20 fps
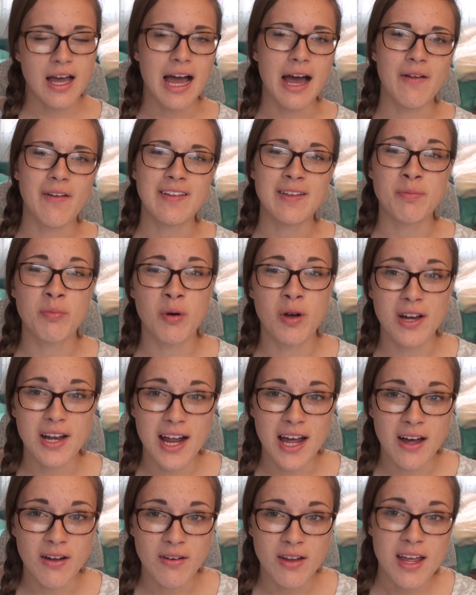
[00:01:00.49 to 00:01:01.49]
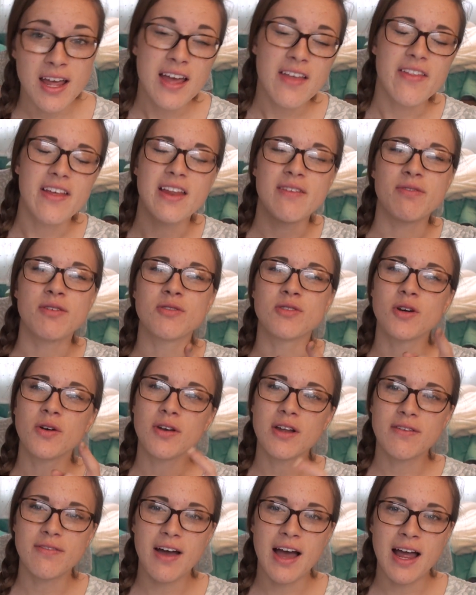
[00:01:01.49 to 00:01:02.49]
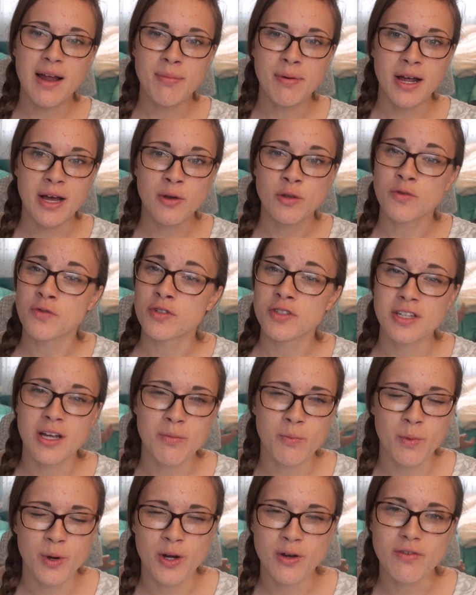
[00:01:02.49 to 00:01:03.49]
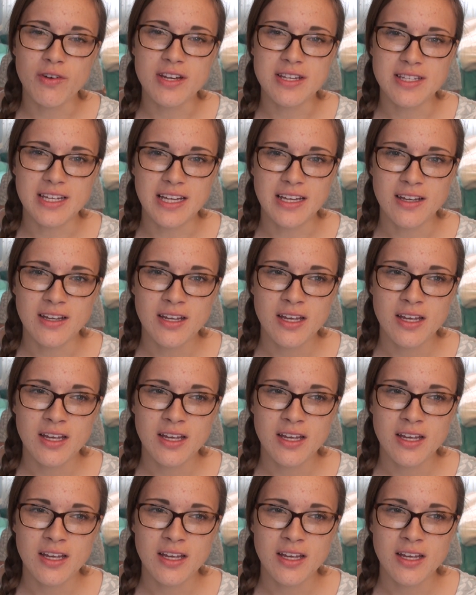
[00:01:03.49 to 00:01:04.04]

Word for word: I'd like to point out that if you don't have eyebrows for some weird reason,